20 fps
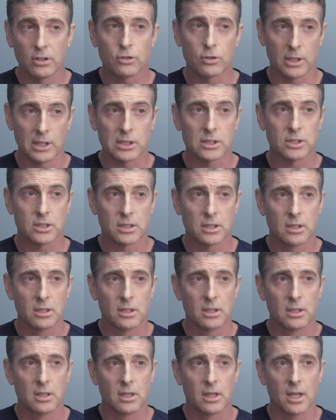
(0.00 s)
interest.
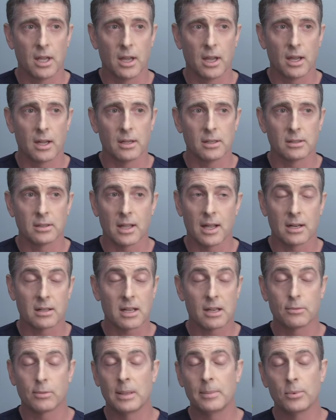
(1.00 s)
And a lot
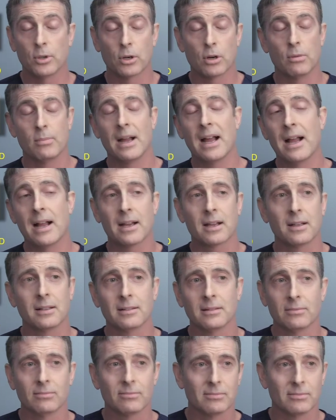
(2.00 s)
of times people go back
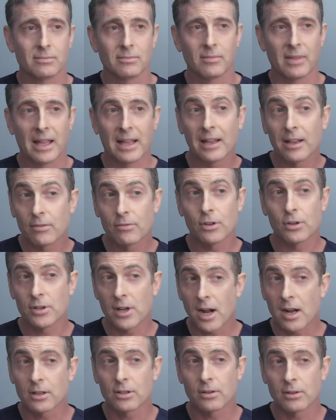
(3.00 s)
and they give their
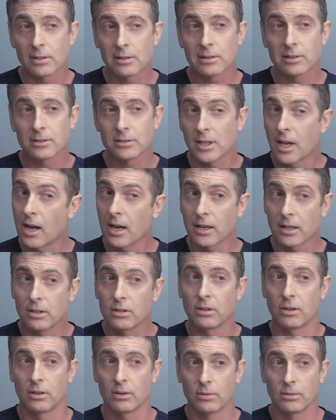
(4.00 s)
doctor a little
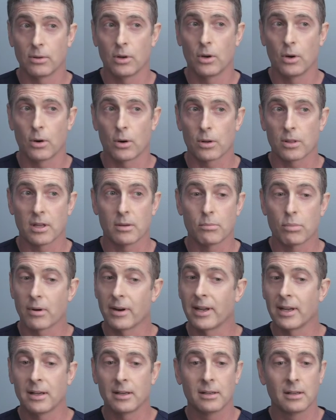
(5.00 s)
talking to, or they
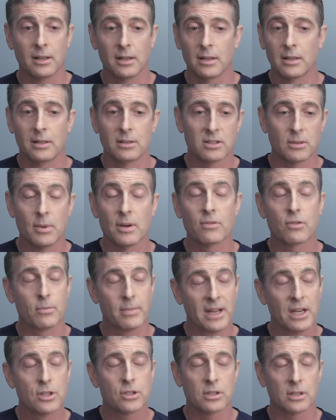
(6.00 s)
bring some
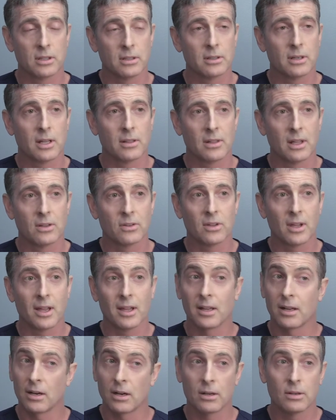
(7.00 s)
information and they
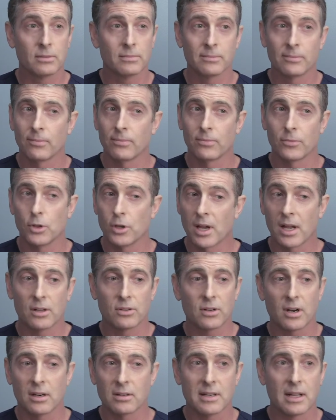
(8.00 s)
say, you know, you got
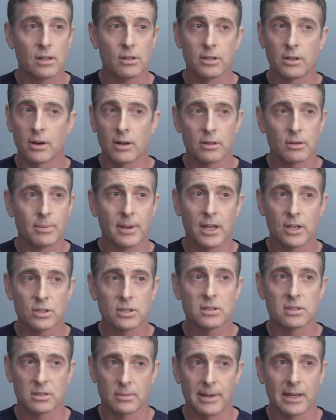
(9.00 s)
to start telling your other
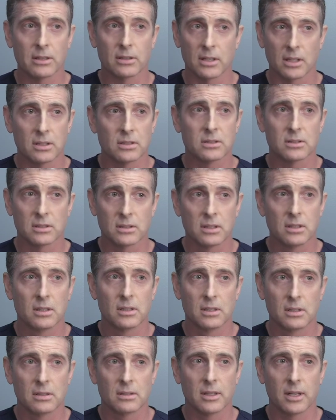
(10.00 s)
patients about this.
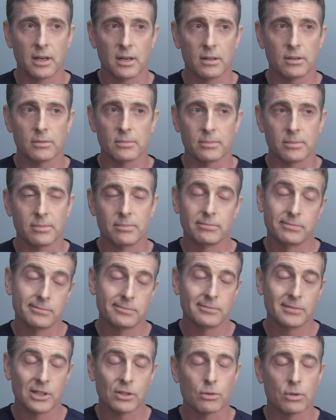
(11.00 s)
You know,
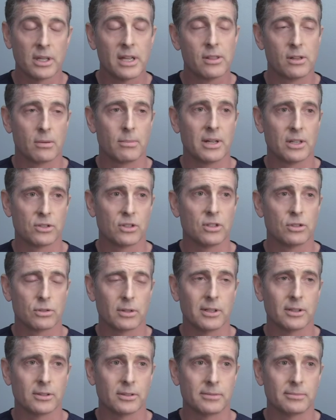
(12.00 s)
it's really in their best
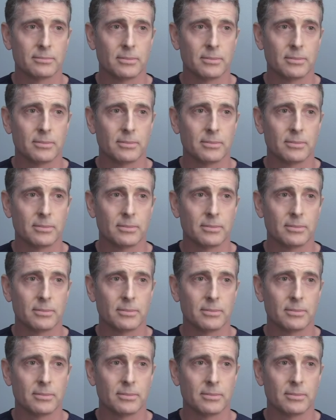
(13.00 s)
interest.